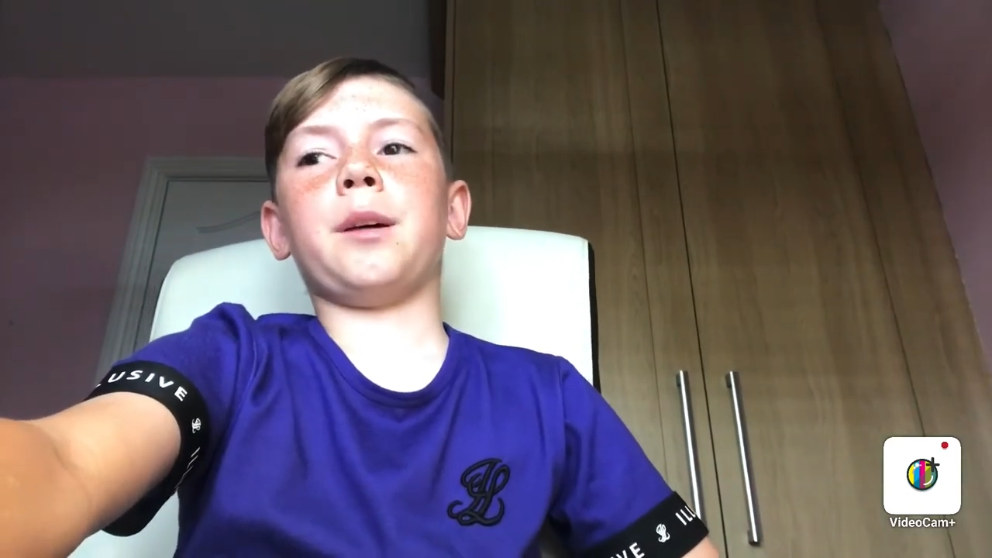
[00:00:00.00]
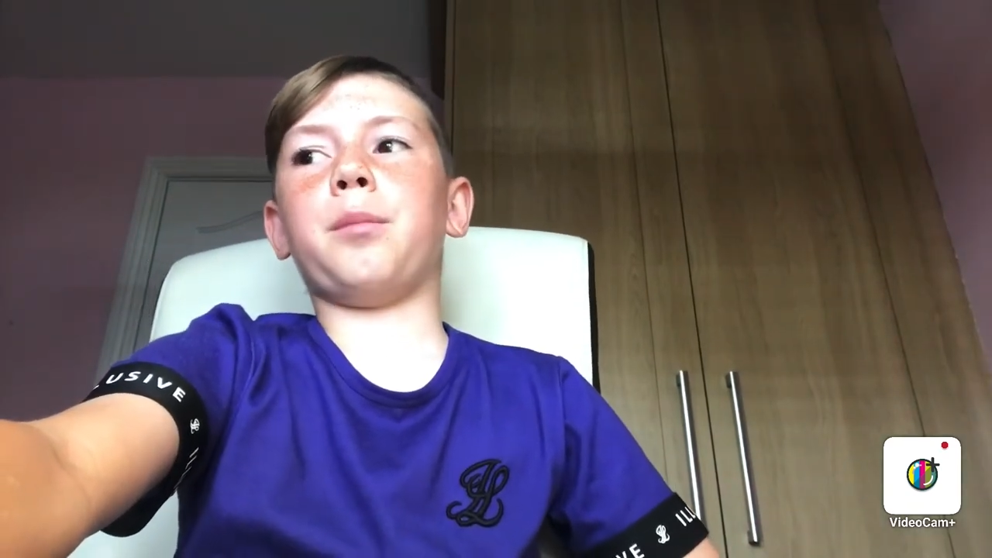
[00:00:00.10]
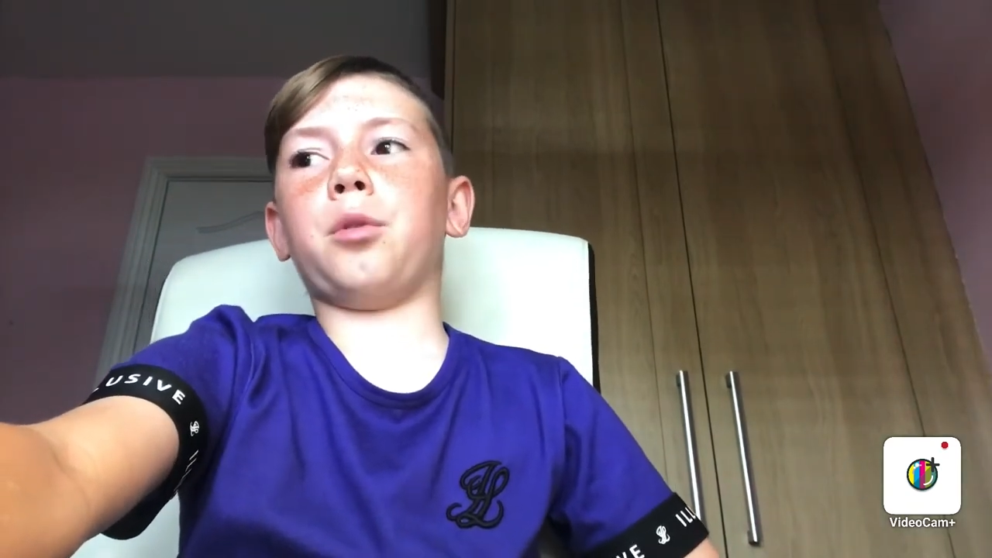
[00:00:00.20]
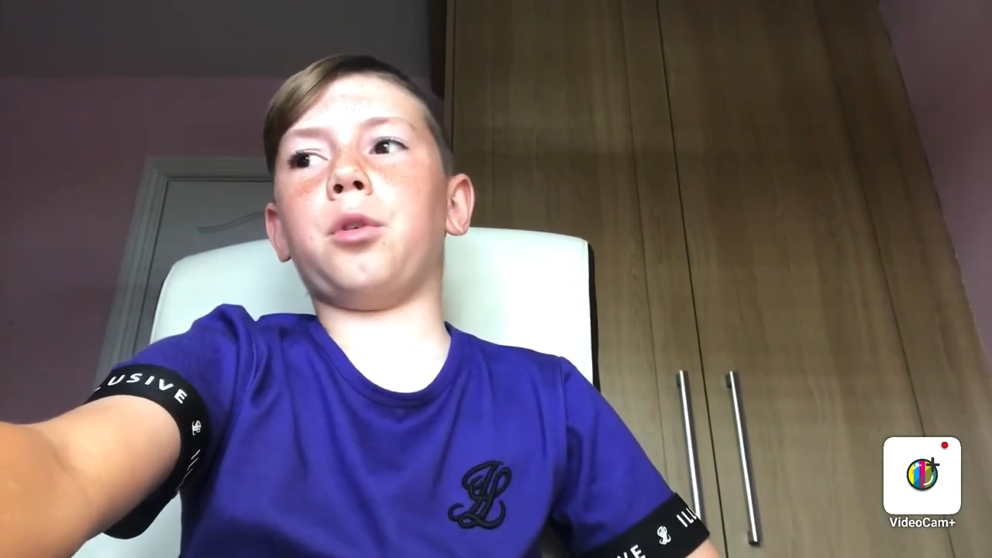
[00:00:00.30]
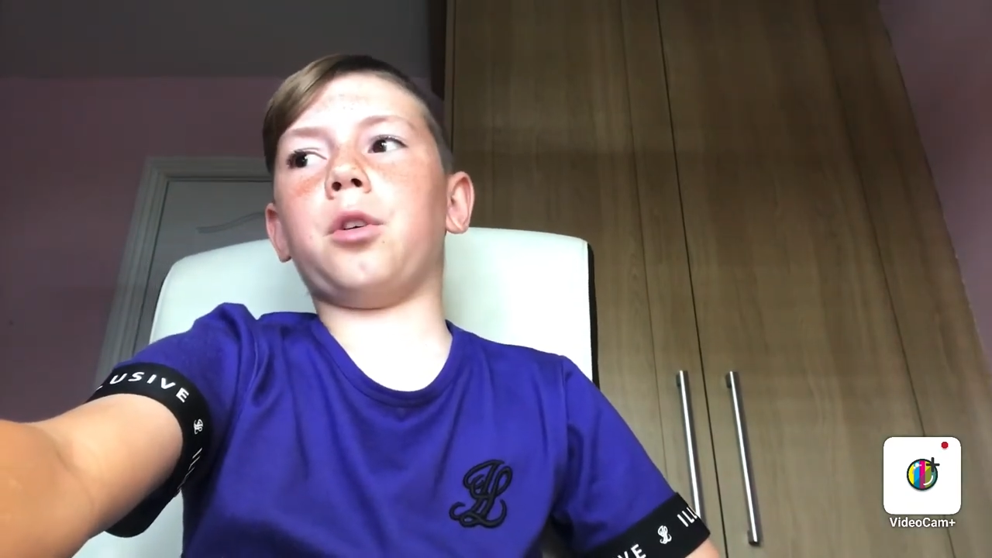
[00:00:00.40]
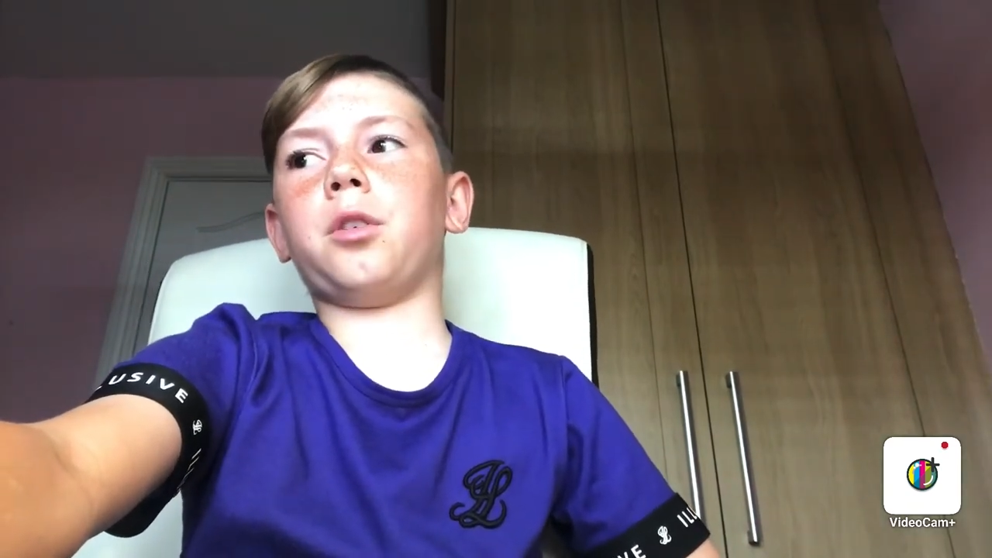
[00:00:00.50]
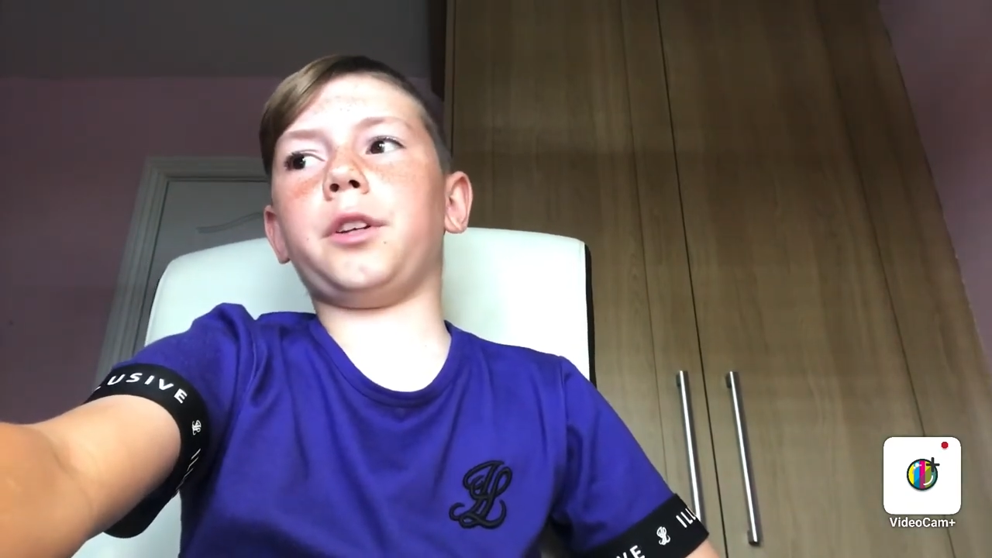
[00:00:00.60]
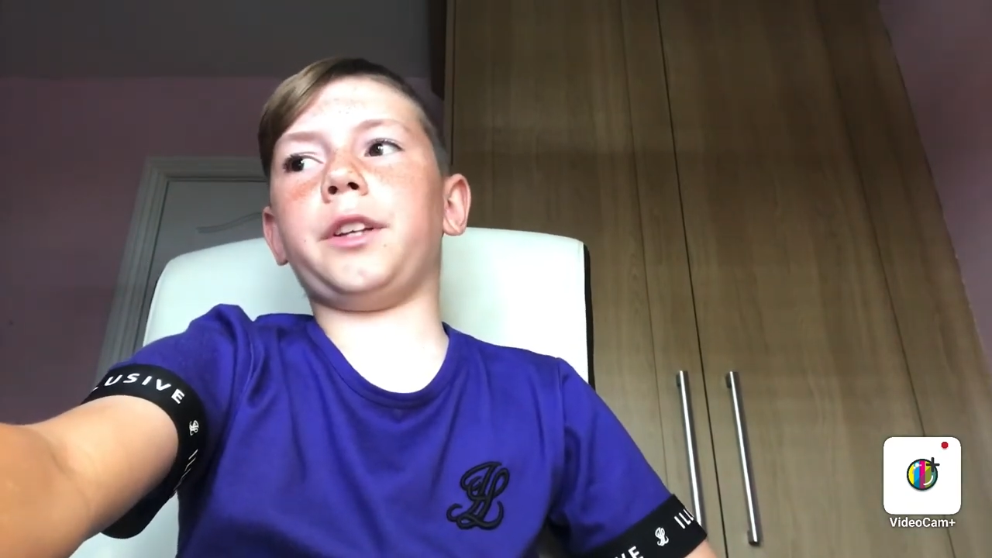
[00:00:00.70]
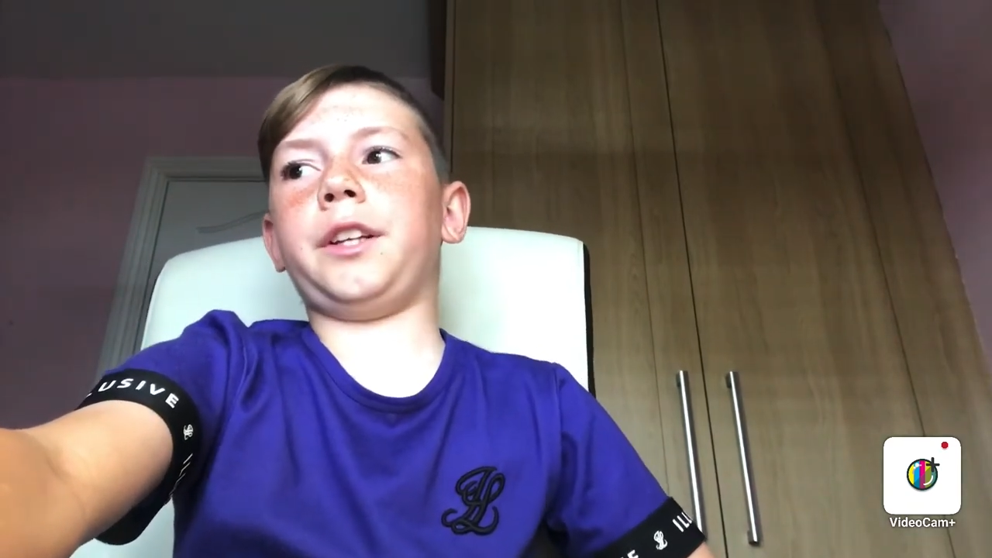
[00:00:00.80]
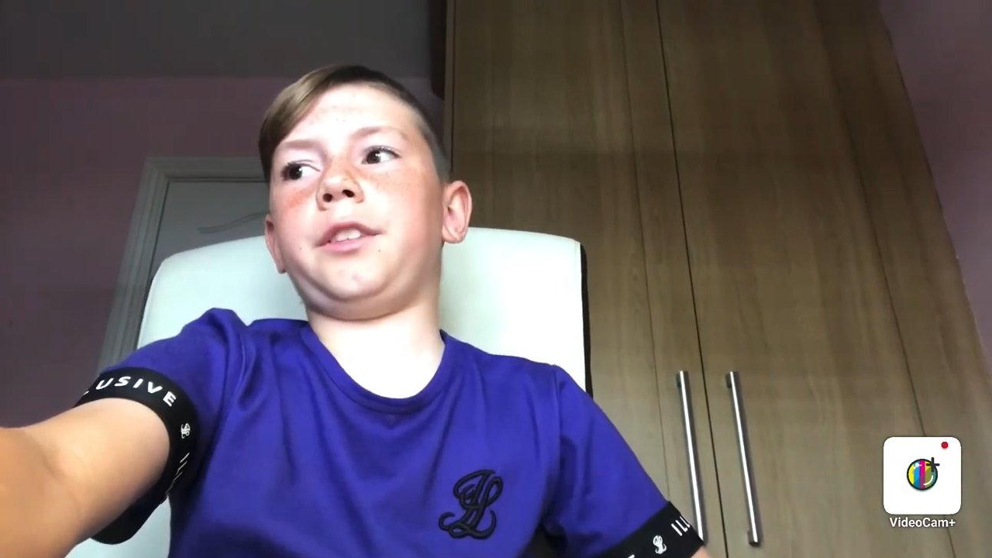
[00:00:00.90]
But
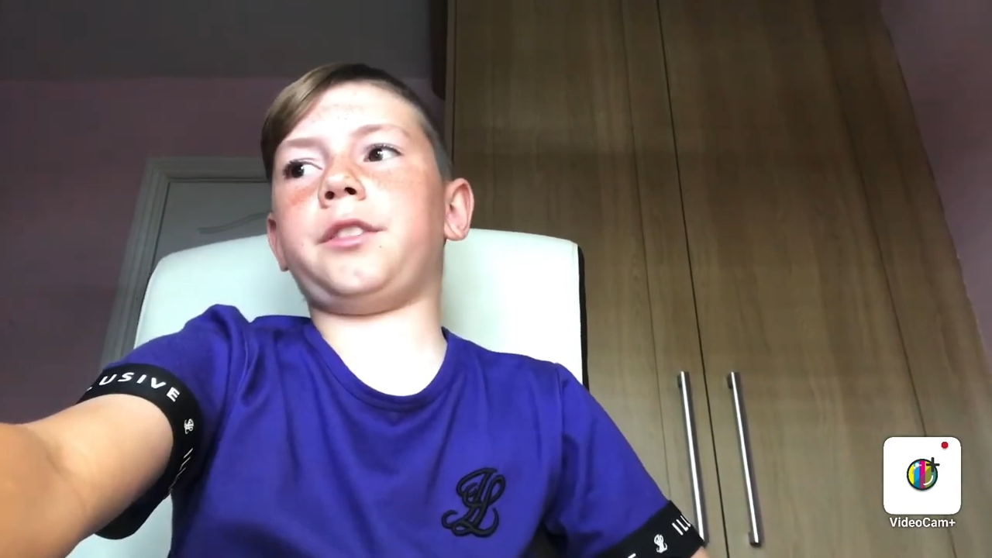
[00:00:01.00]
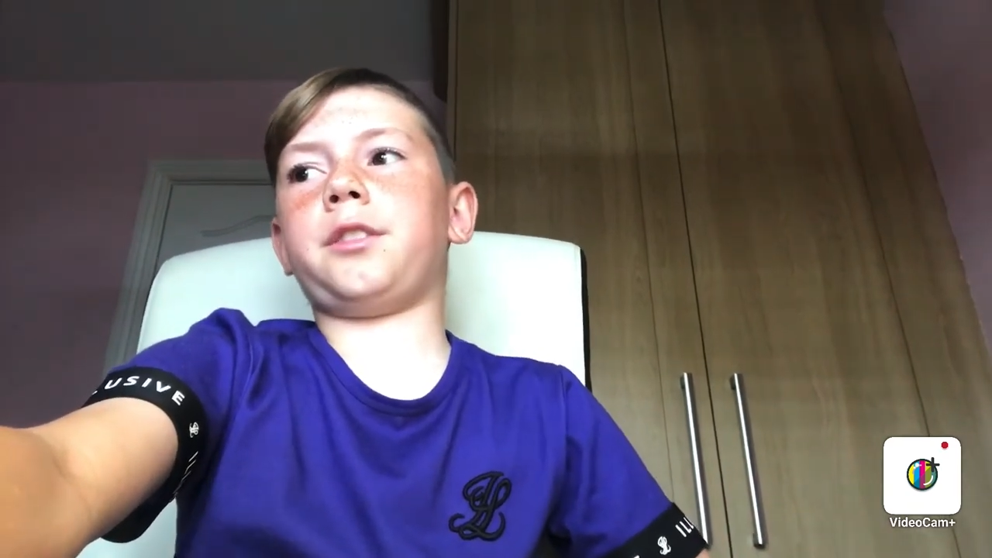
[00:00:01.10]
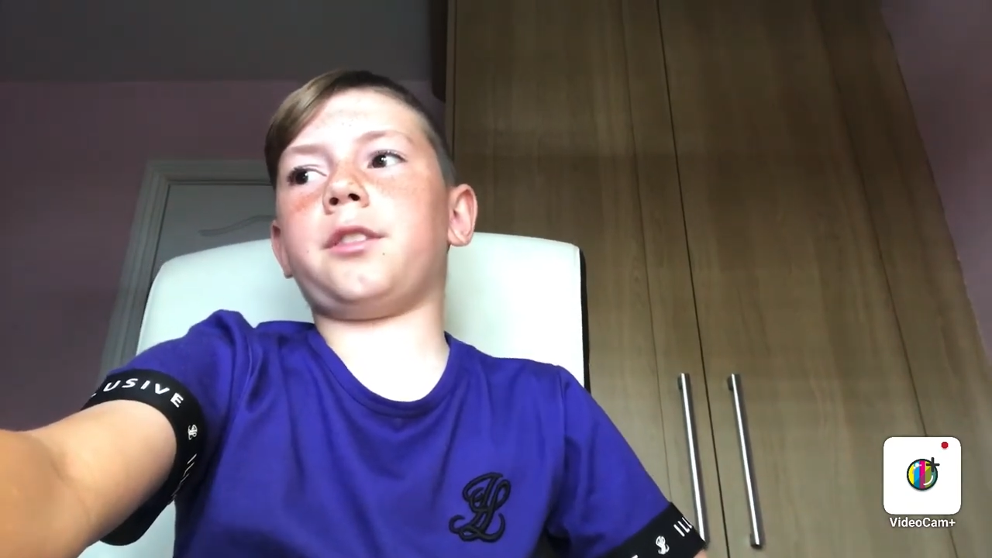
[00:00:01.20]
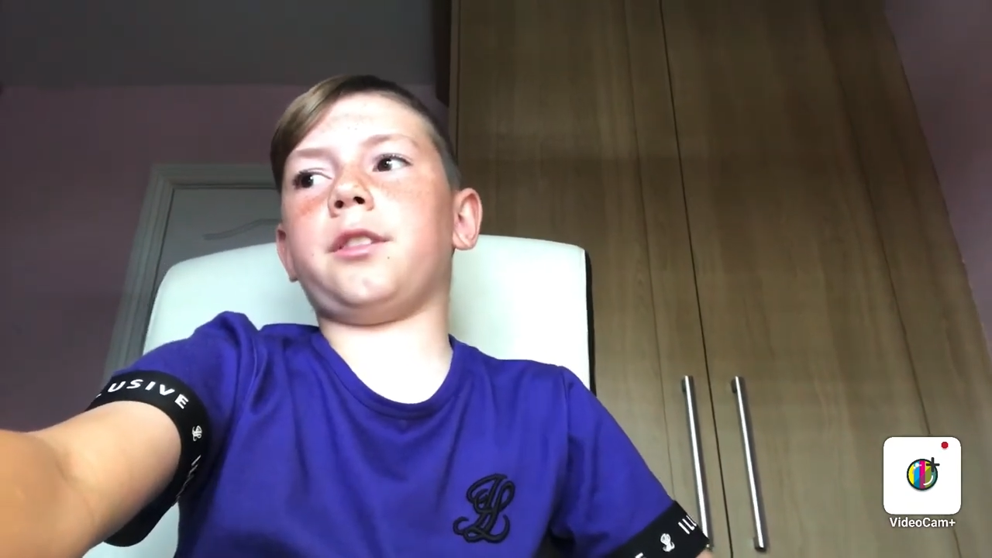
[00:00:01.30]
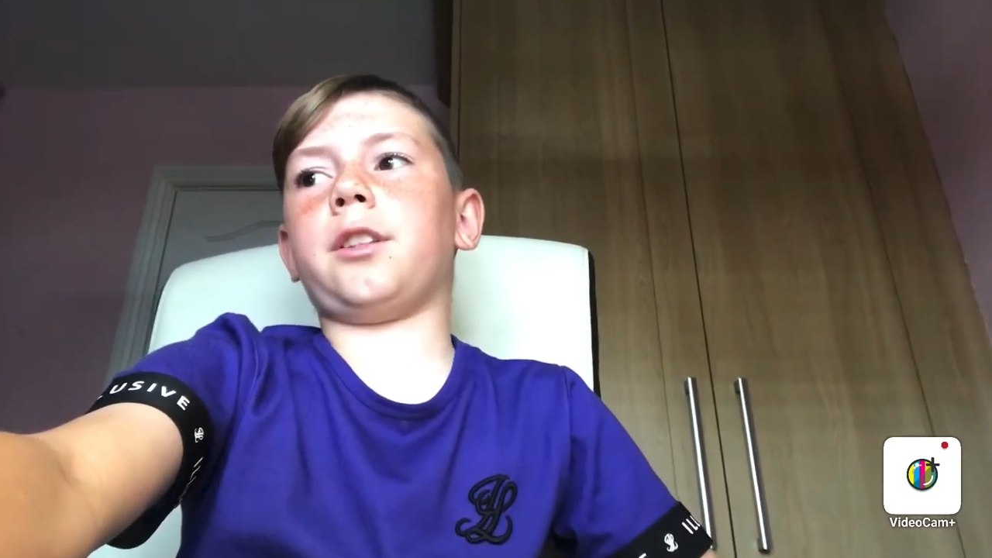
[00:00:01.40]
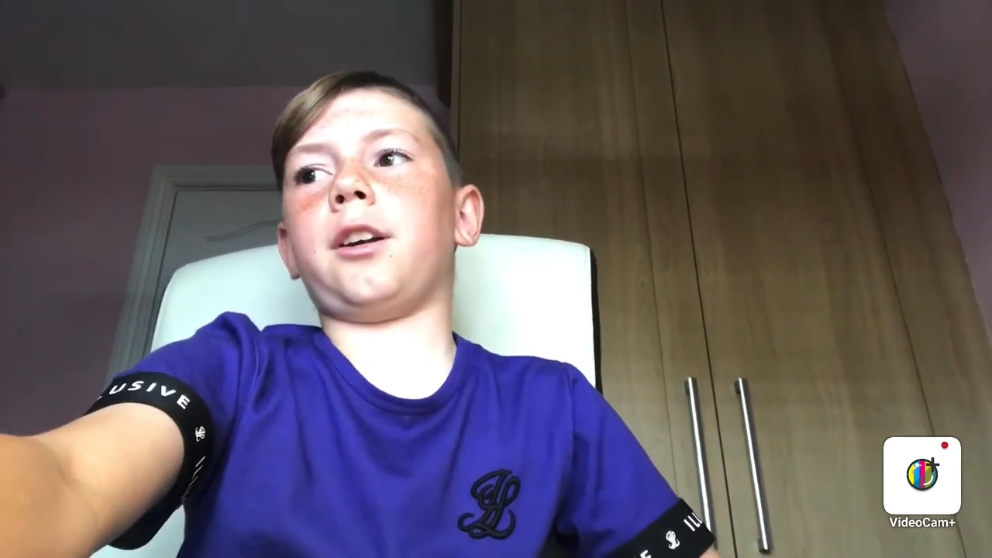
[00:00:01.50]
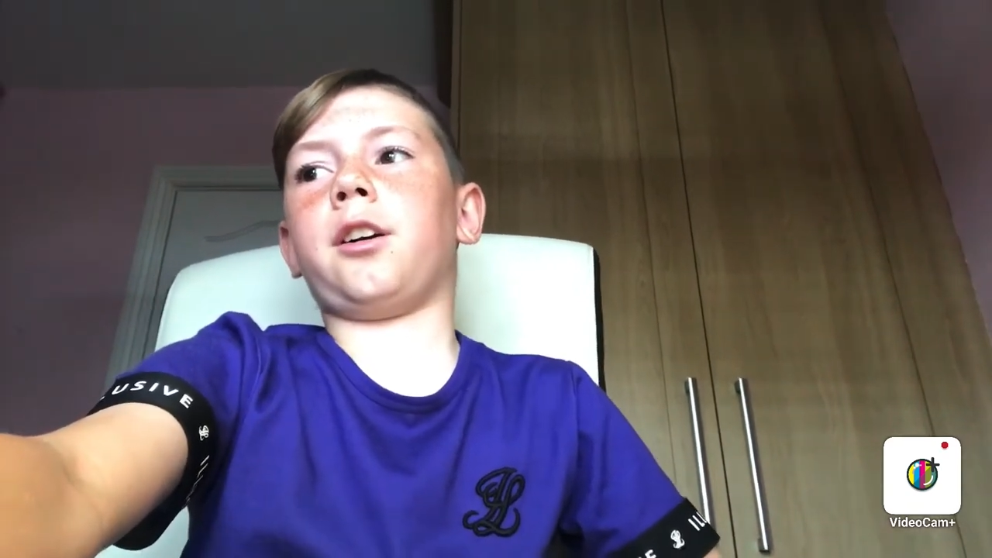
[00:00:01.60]
they're